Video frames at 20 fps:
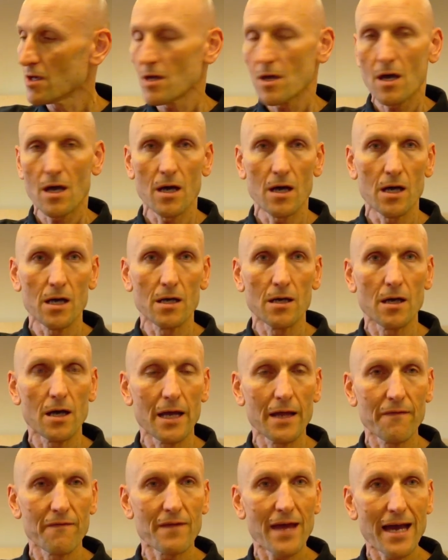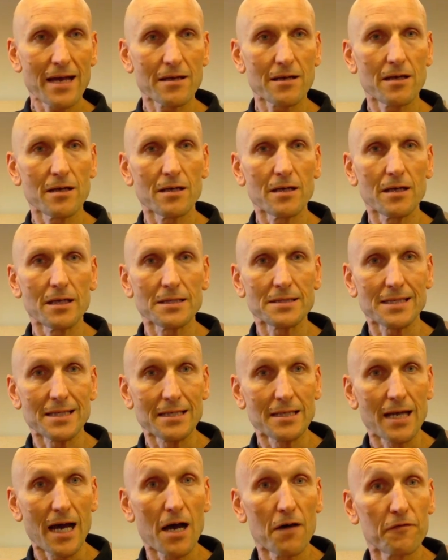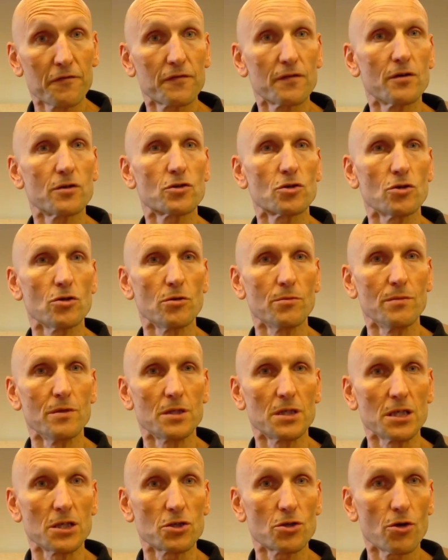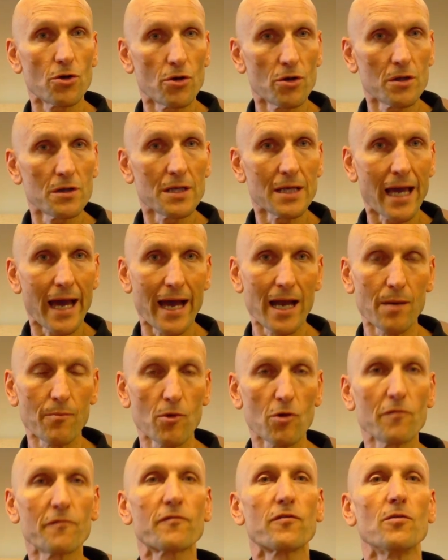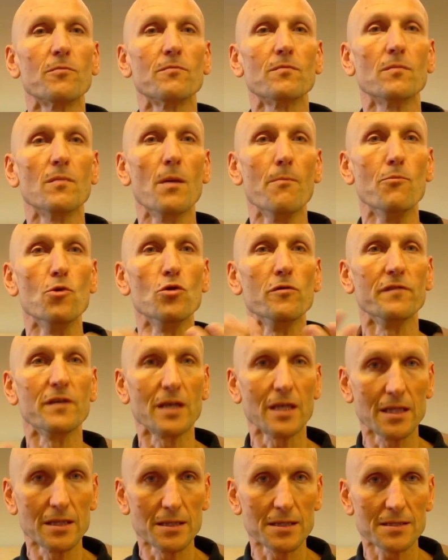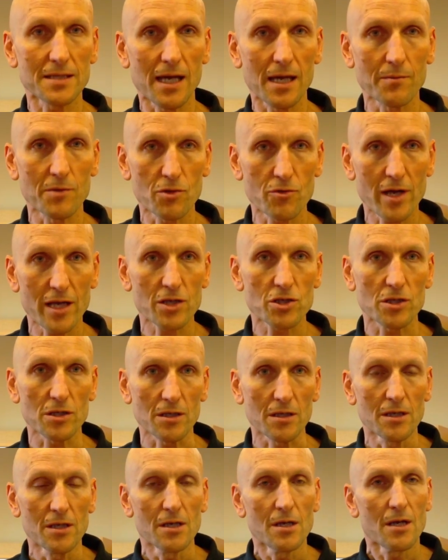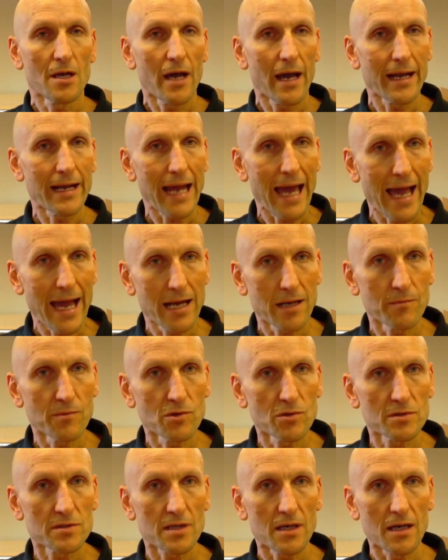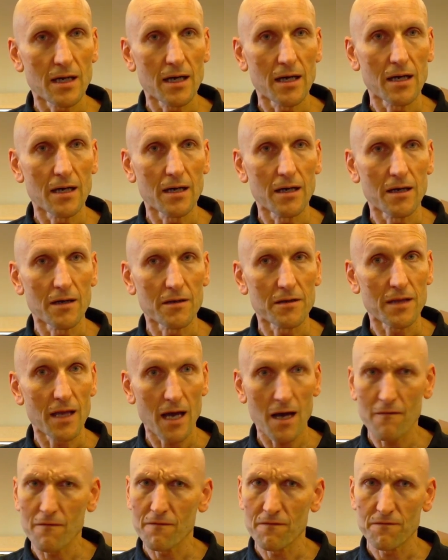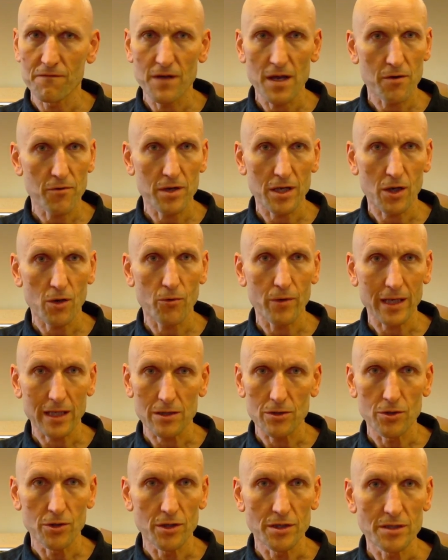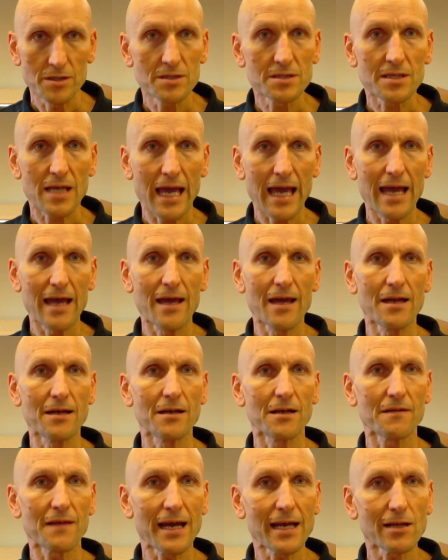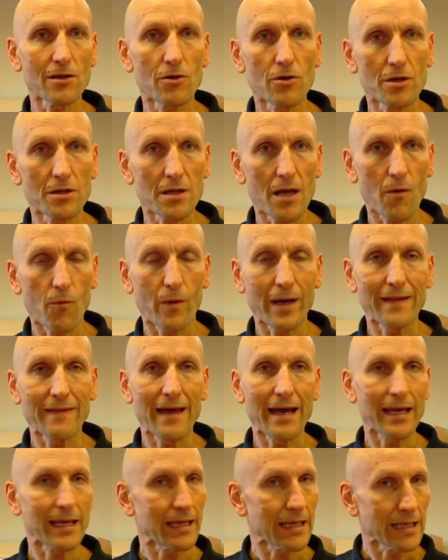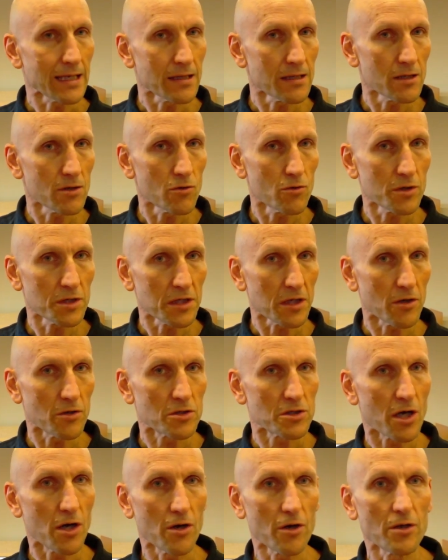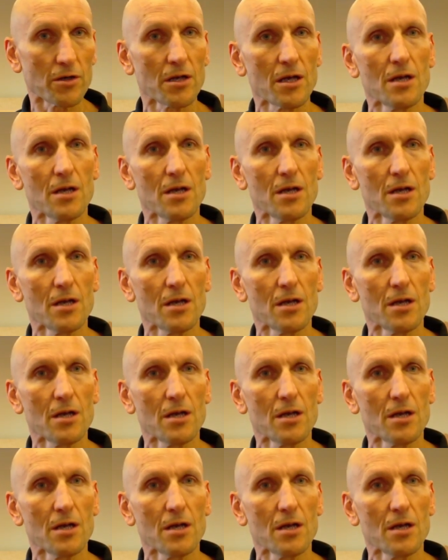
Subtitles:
And that is enough to deter the animal from moving in the same direction. And animals they are very quick learners, and they learn that when they hear the audio tone,